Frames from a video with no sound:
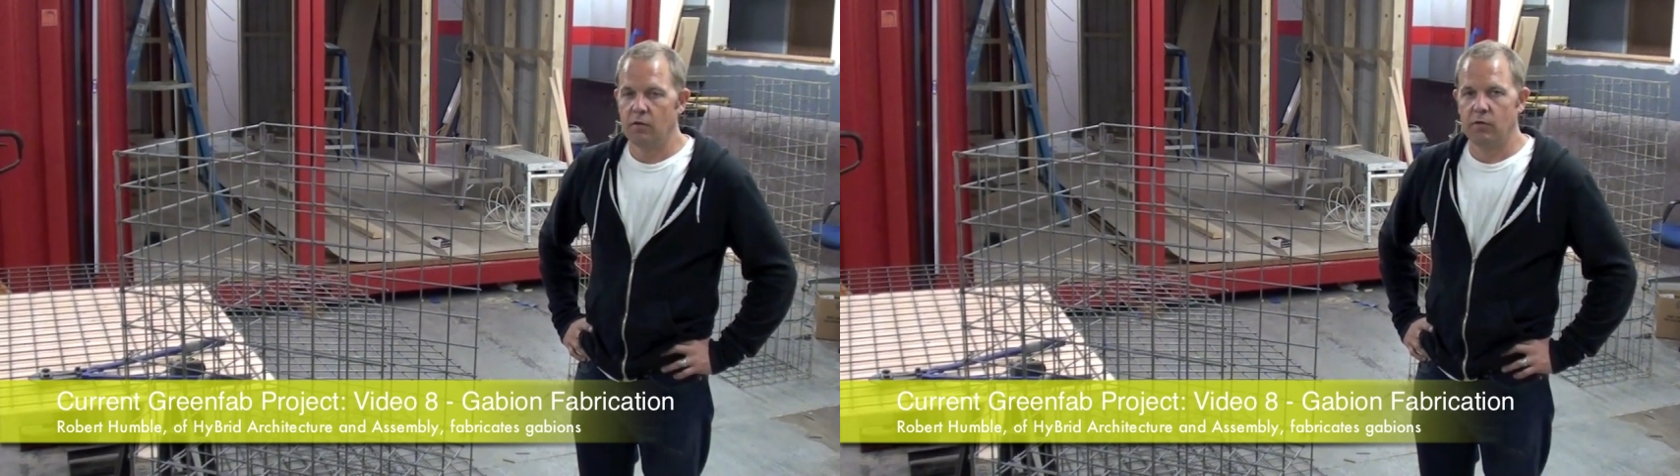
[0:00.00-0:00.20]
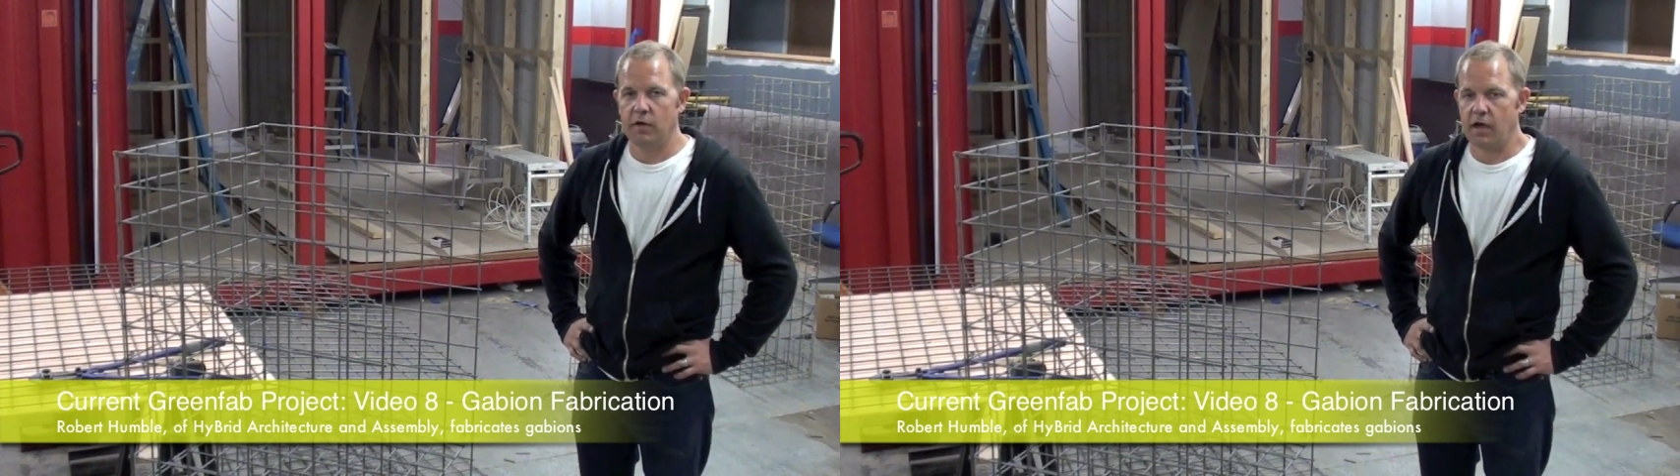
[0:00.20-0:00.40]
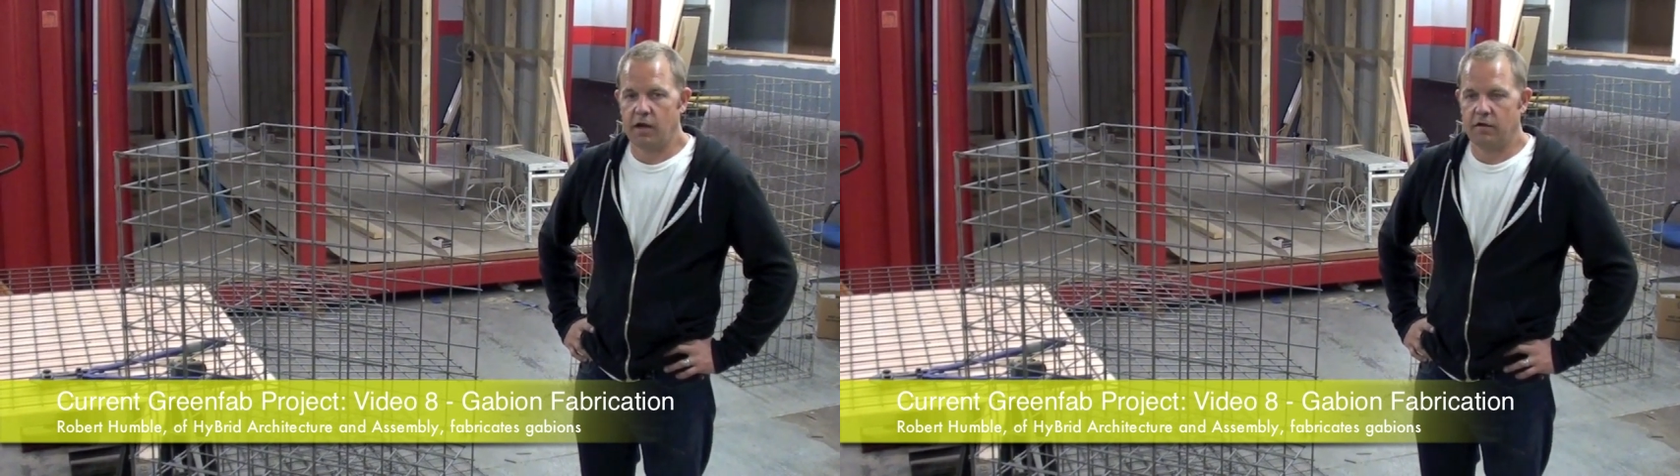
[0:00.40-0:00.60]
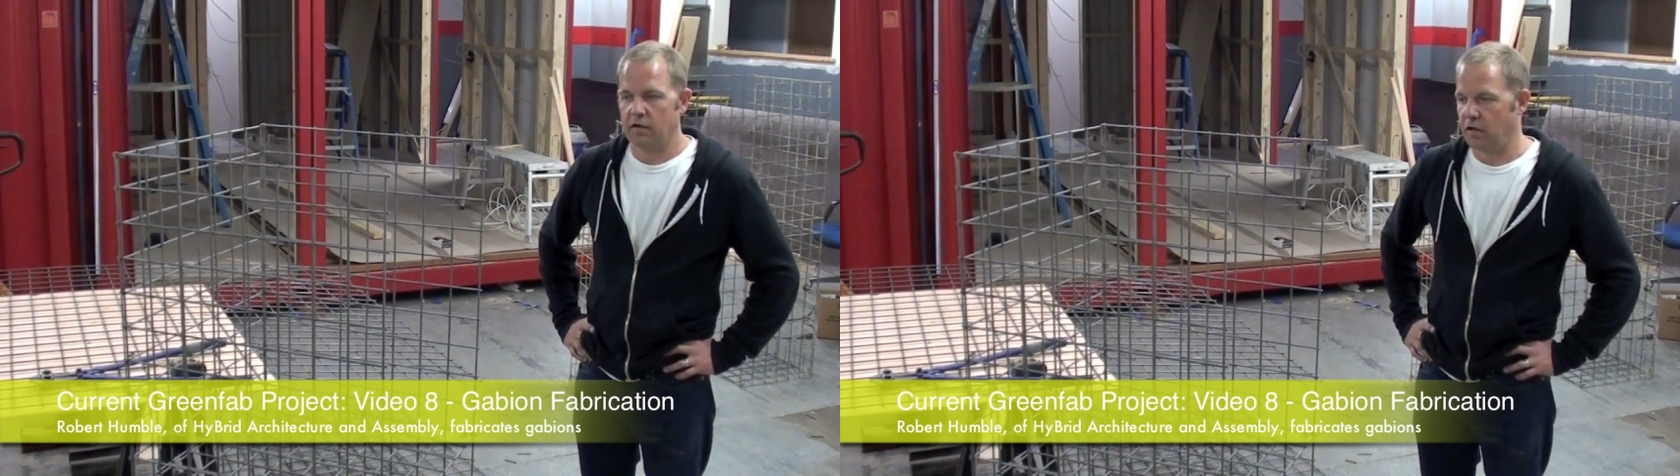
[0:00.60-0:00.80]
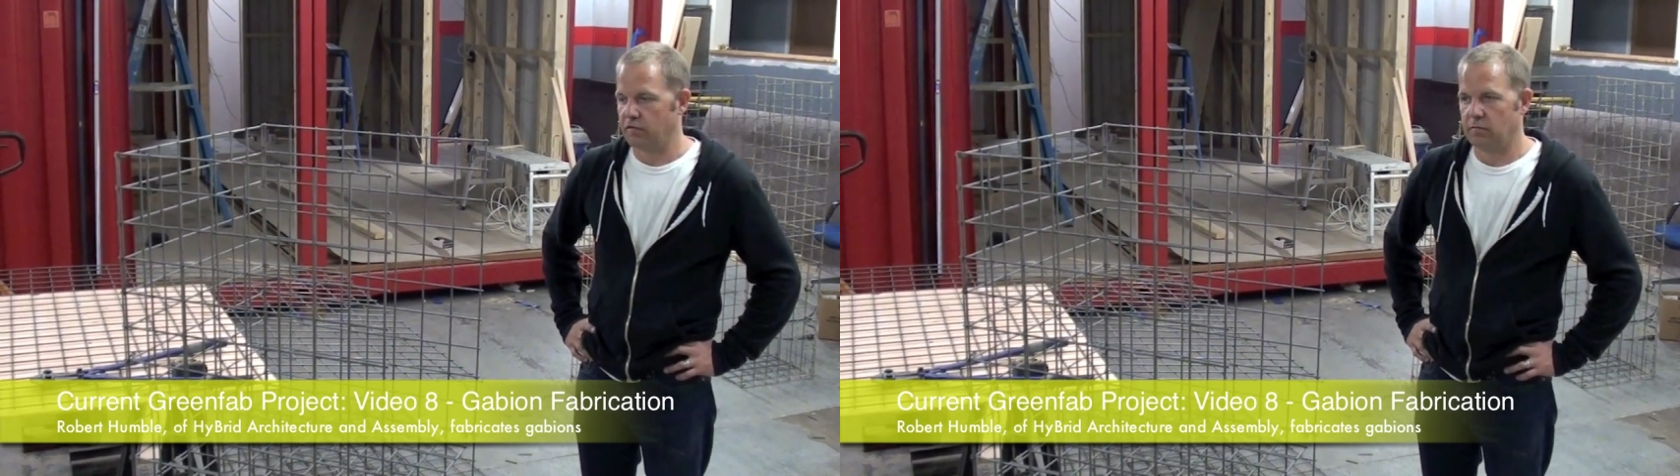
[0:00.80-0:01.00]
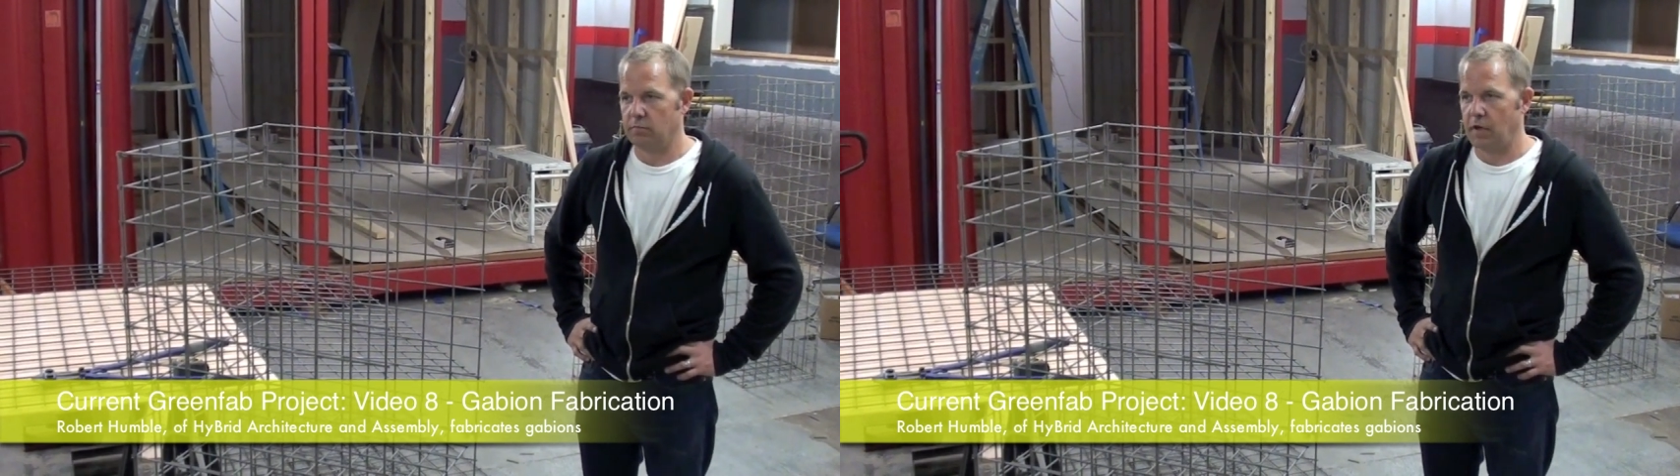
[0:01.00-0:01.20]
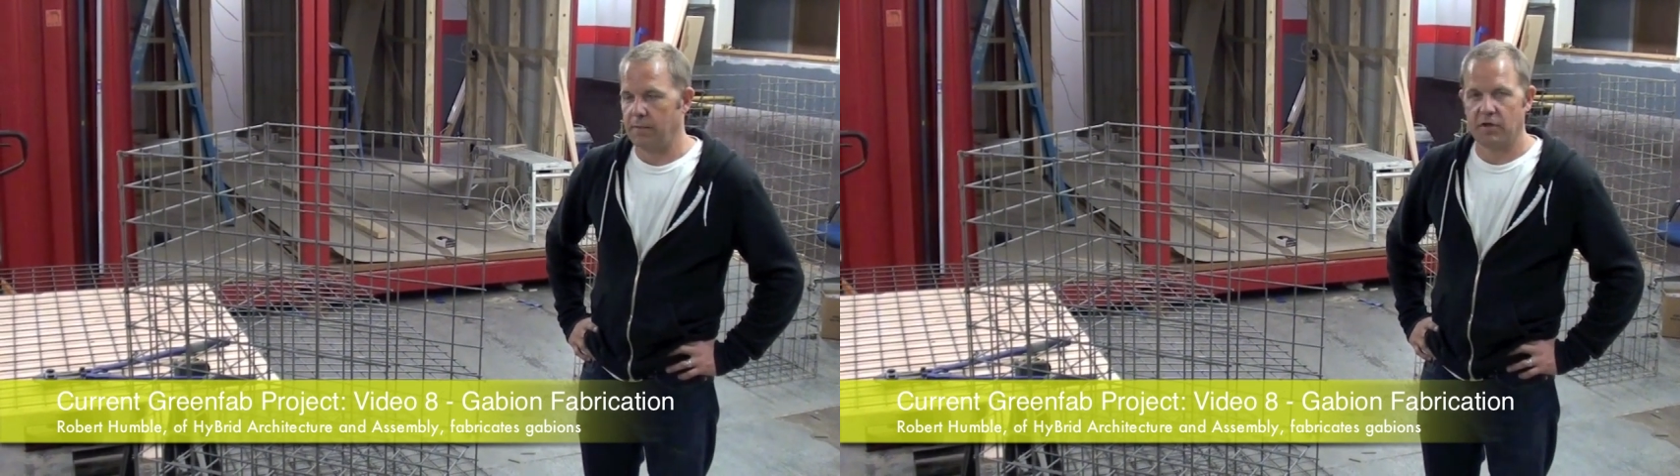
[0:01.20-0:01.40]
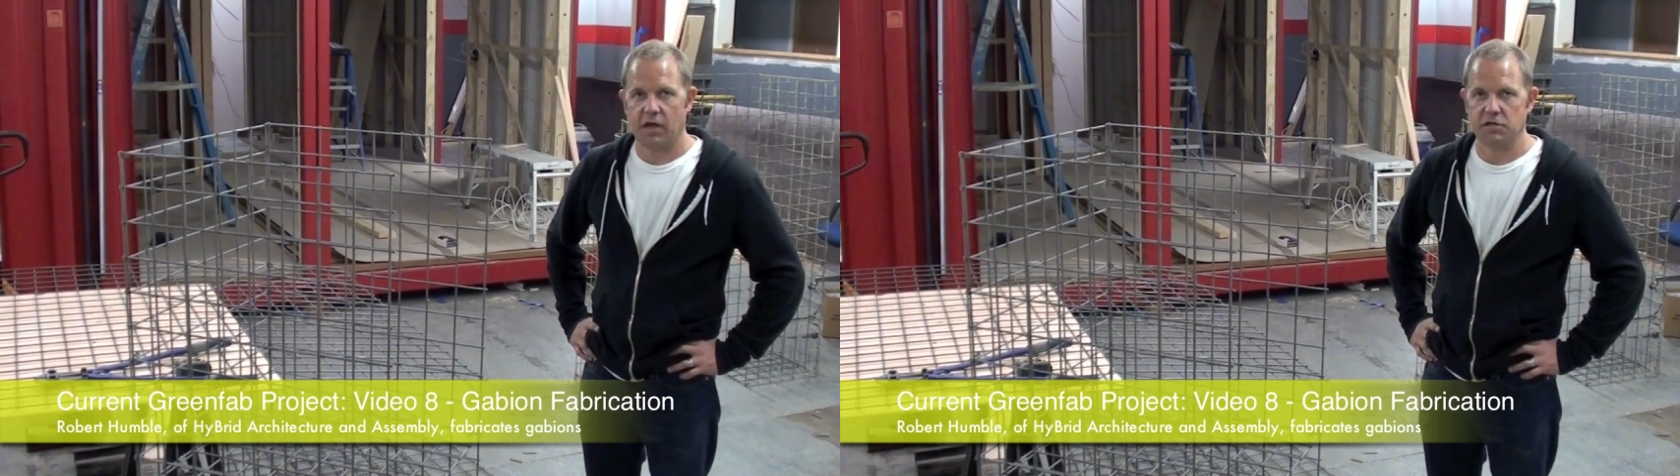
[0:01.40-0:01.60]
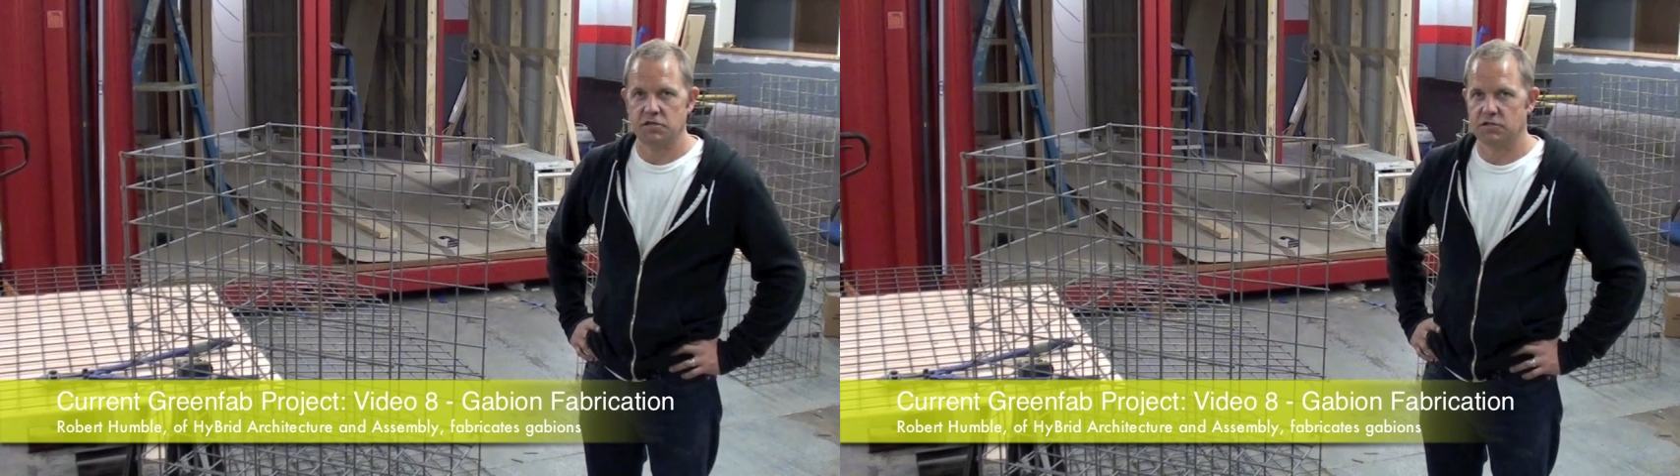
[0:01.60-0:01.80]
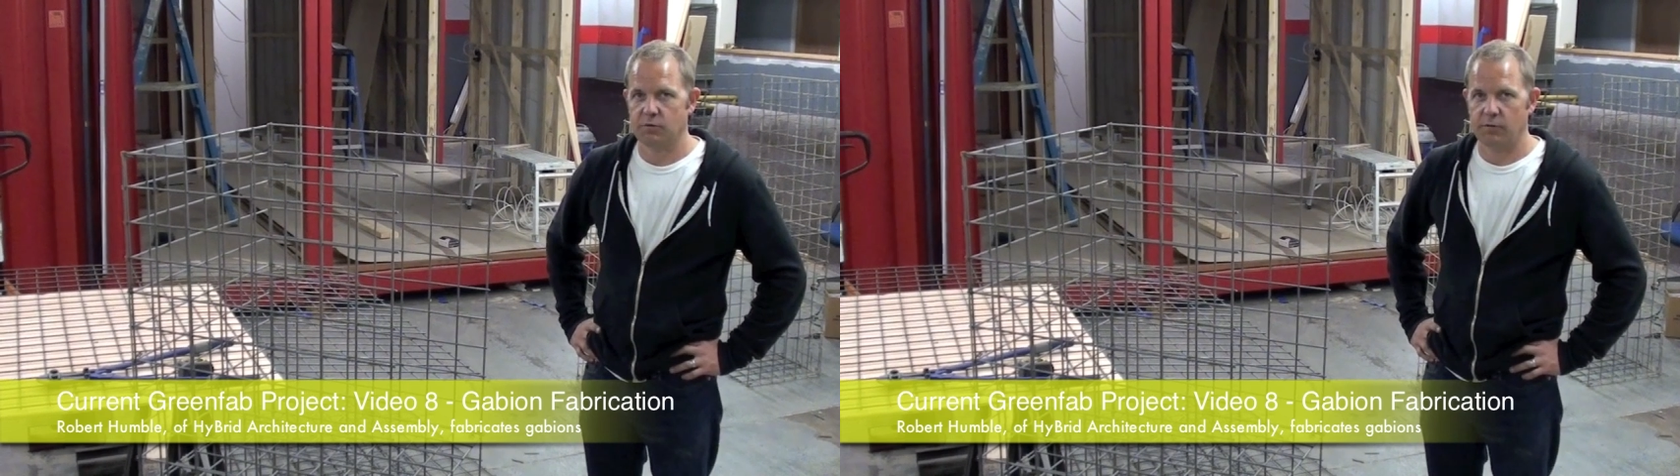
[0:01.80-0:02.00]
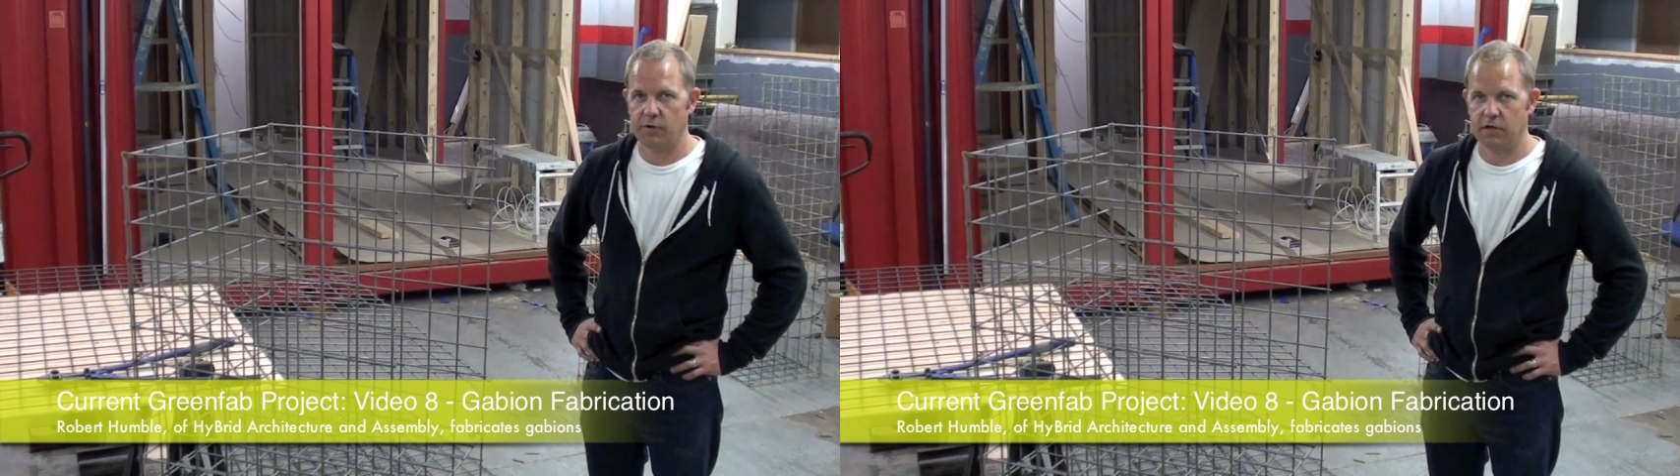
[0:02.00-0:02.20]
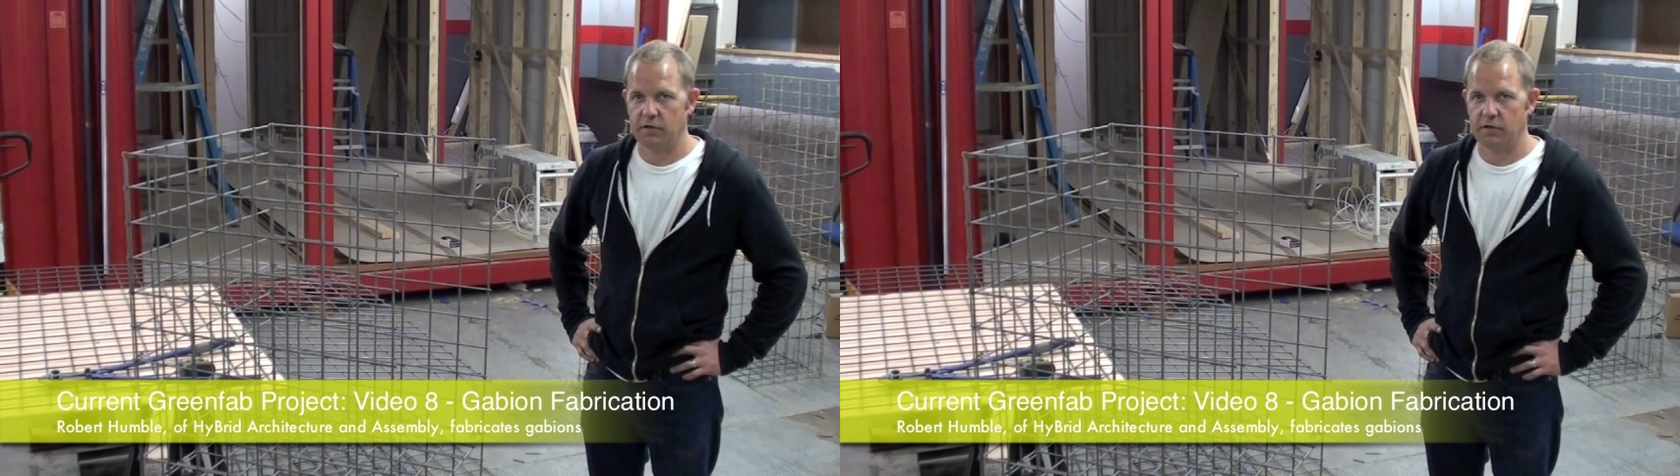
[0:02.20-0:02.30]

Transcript: we got into custom applications, so we really,